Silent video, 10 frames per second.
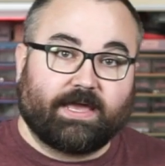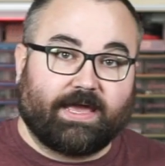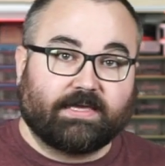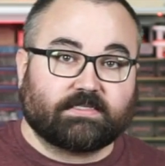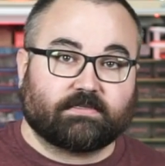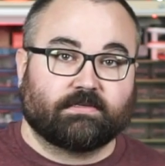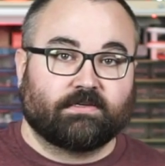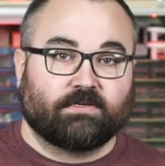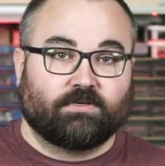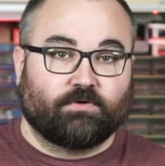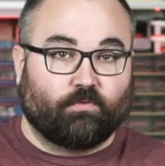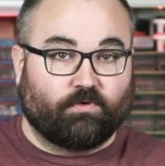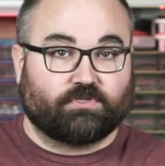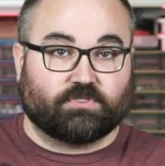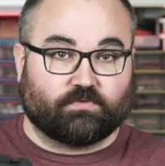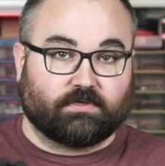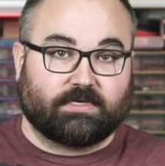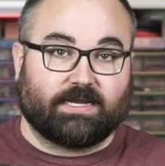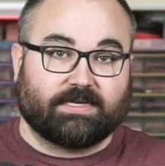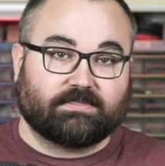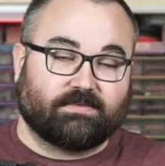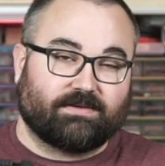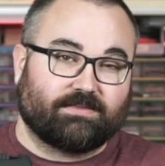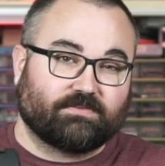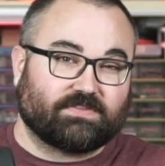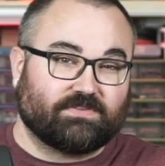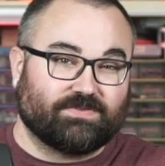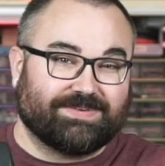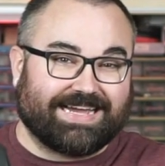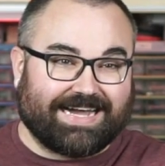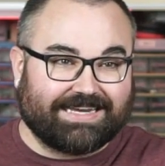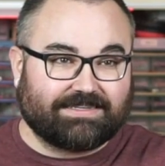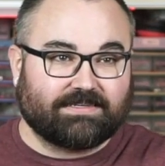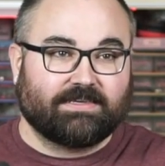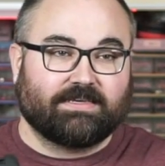case, which is really nice. The others do not.